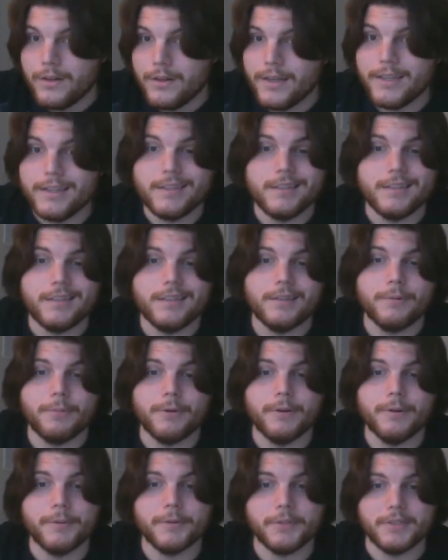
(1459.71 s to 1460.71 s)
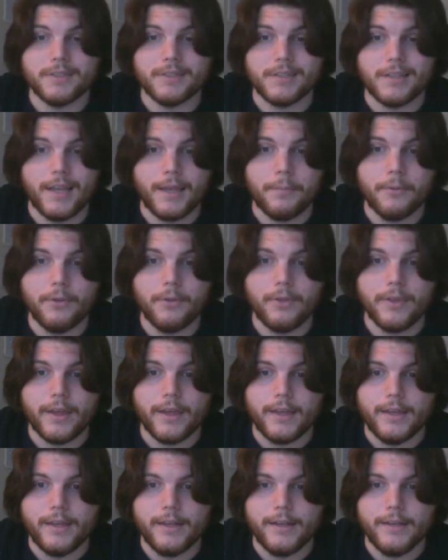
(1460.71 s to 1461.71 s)
It's pretty much a staple
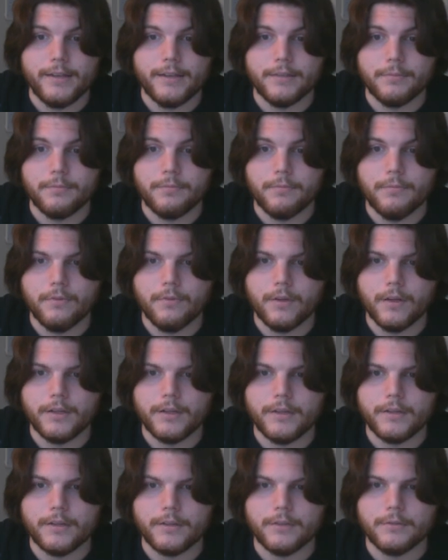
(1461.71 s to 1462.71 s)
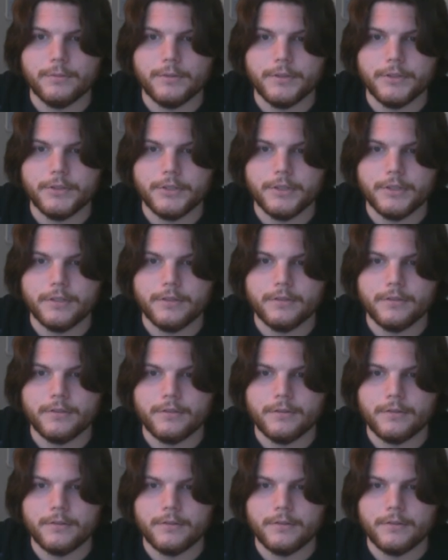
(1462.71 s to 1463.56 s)
that it is London dispersion.